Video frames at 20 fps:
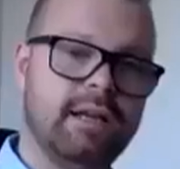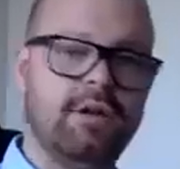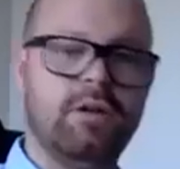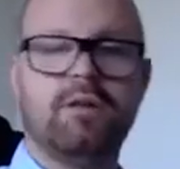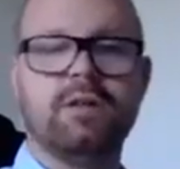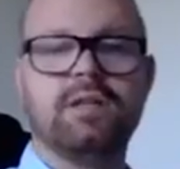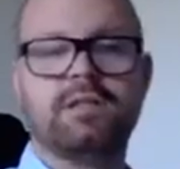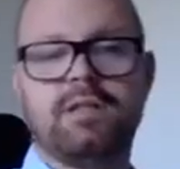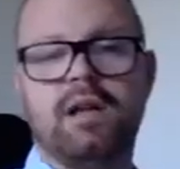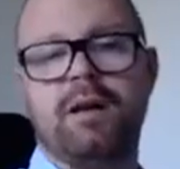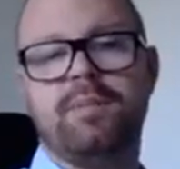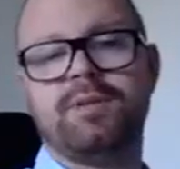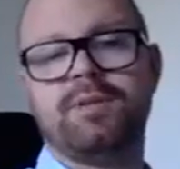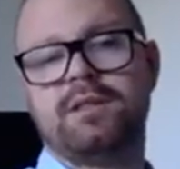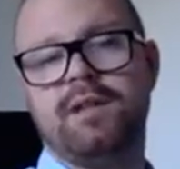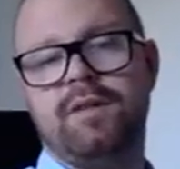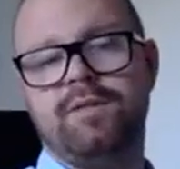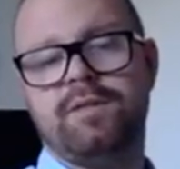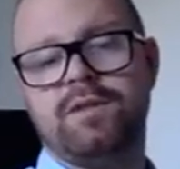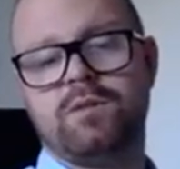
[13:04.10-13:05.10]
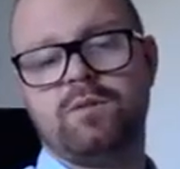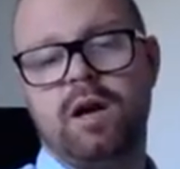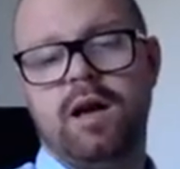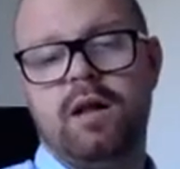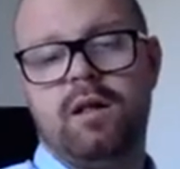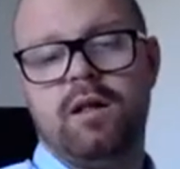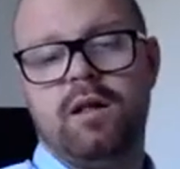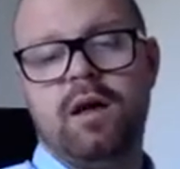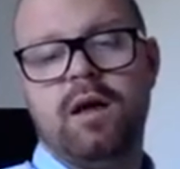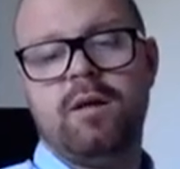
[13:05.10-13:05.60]
and all this type of stuff as
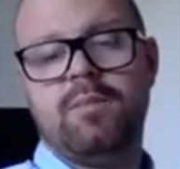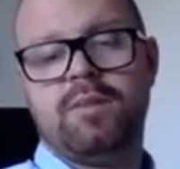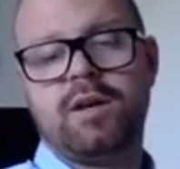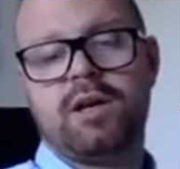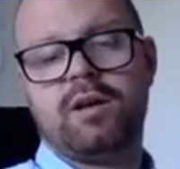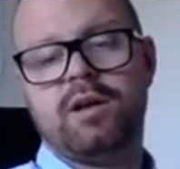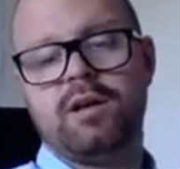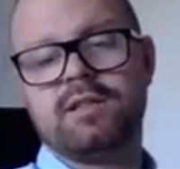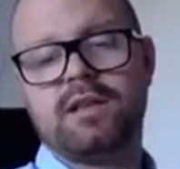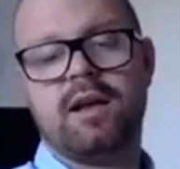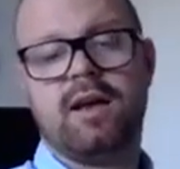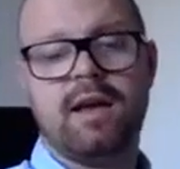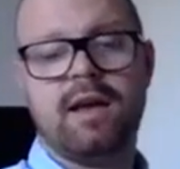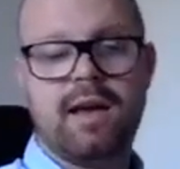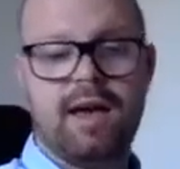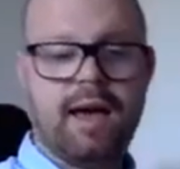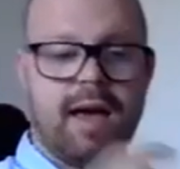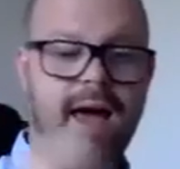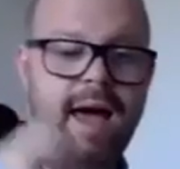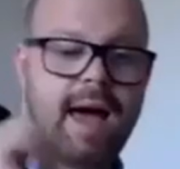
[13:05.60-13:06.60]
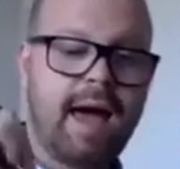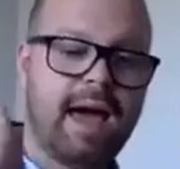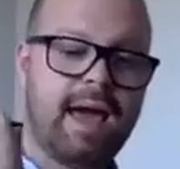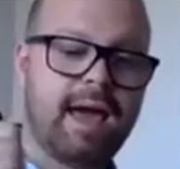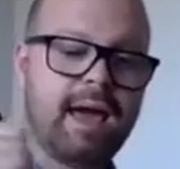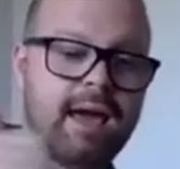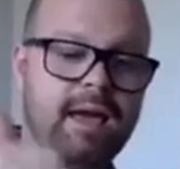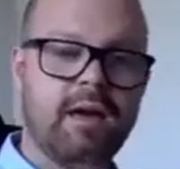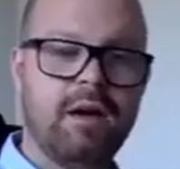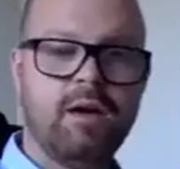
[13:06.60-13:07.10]
well. Because
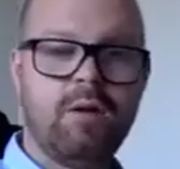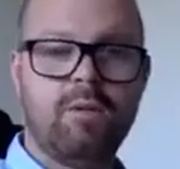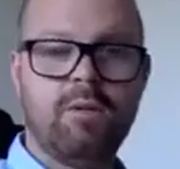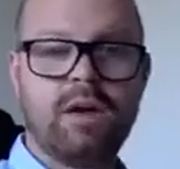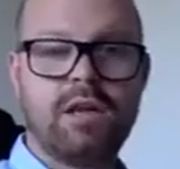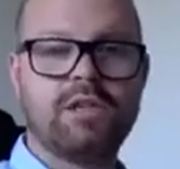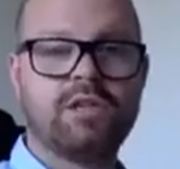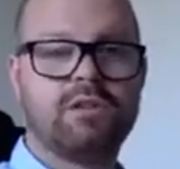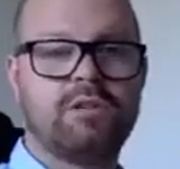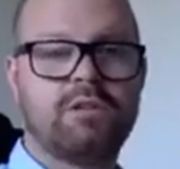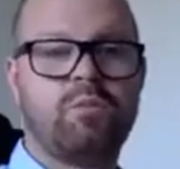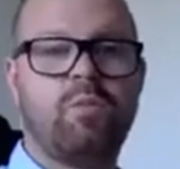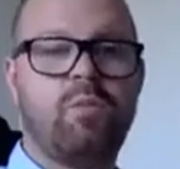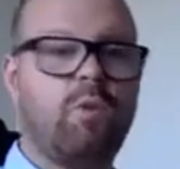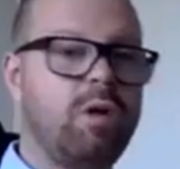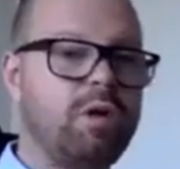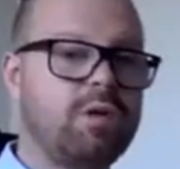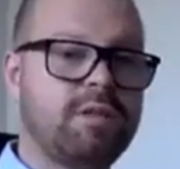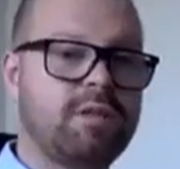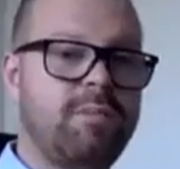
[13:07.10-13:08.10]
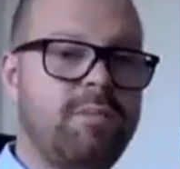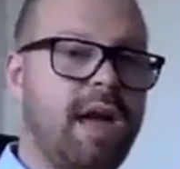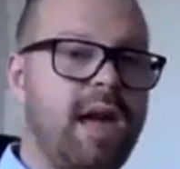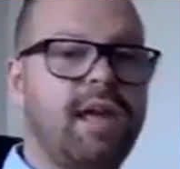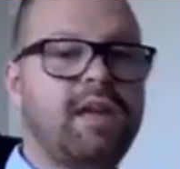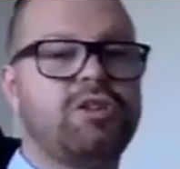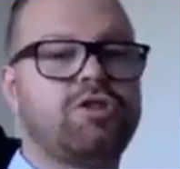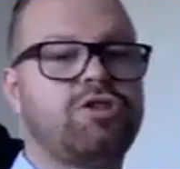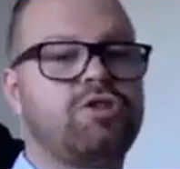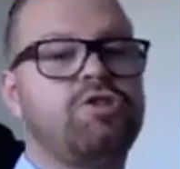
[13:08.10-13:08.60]
we just want to
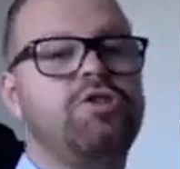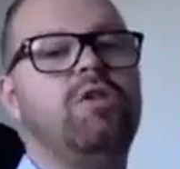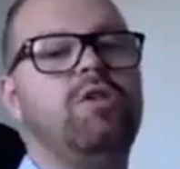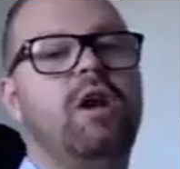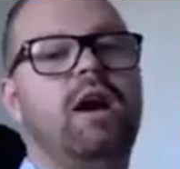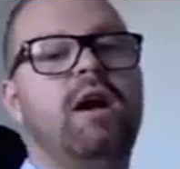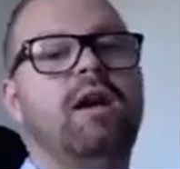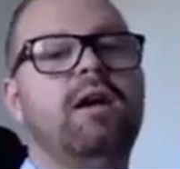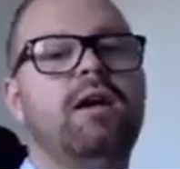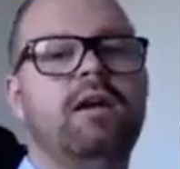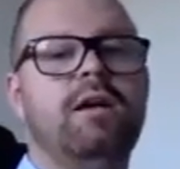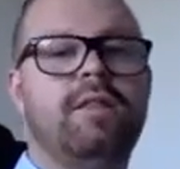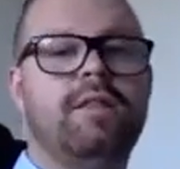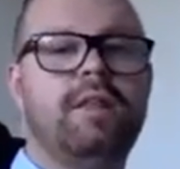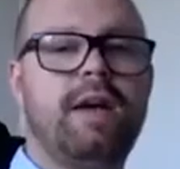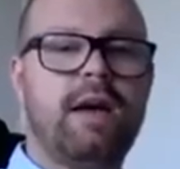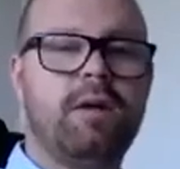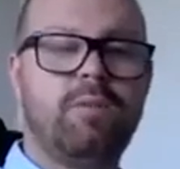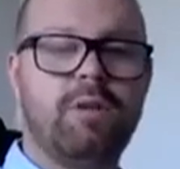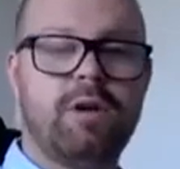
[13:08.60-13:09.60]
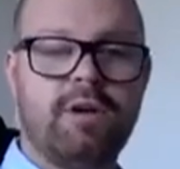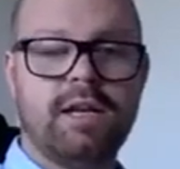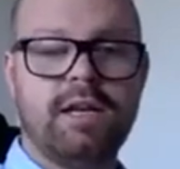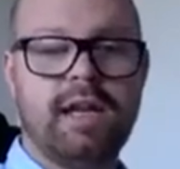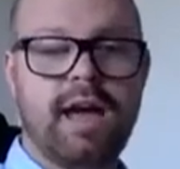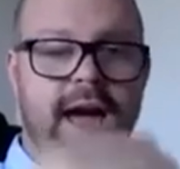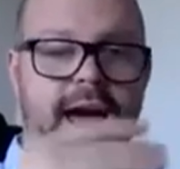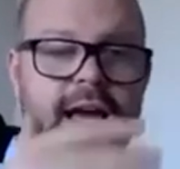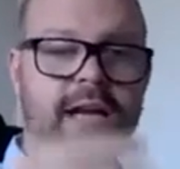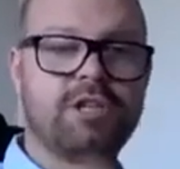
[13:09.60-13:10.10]
make sure that we're
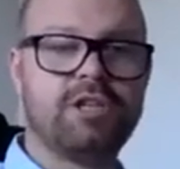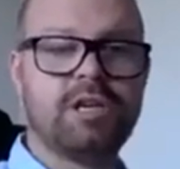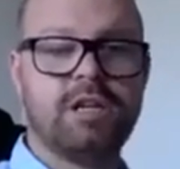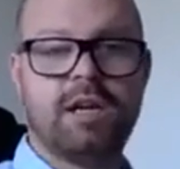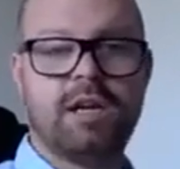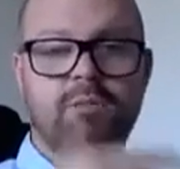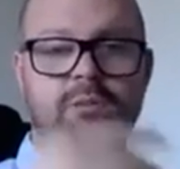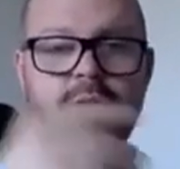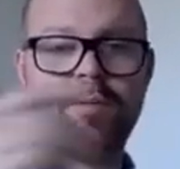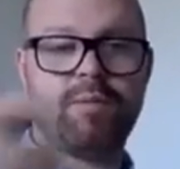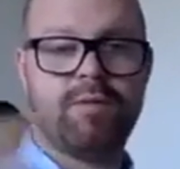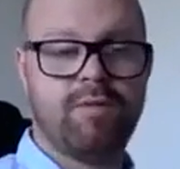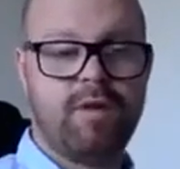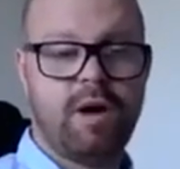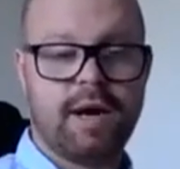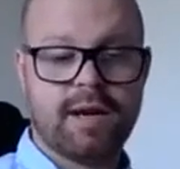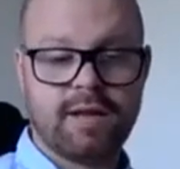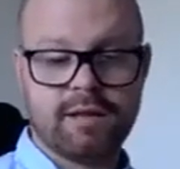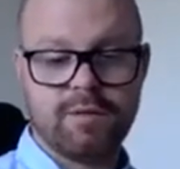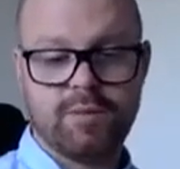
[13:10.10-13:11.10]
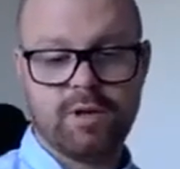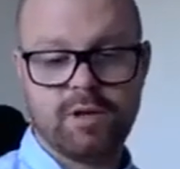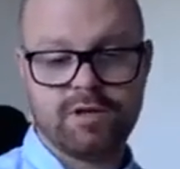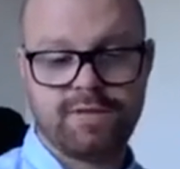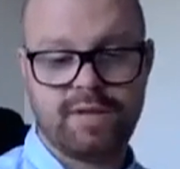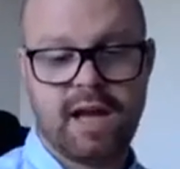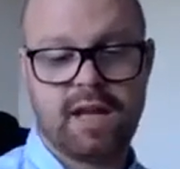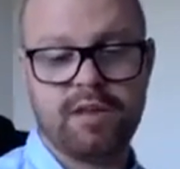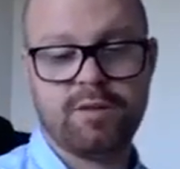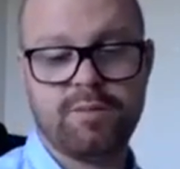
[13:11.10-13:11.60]
engaging and we're providing the most
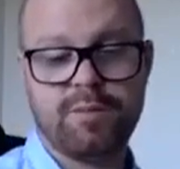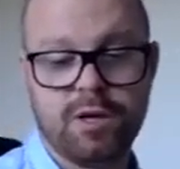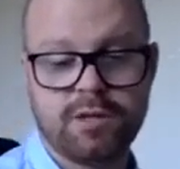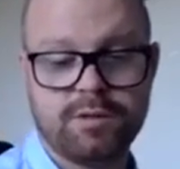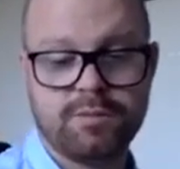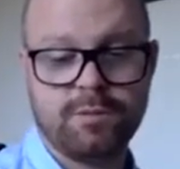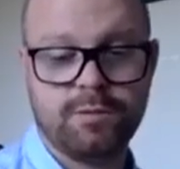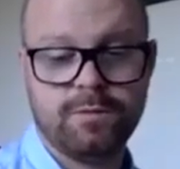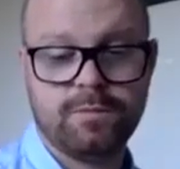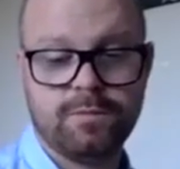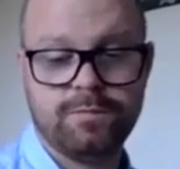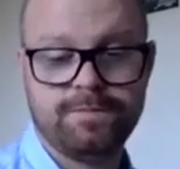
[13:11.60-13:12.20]
value possible.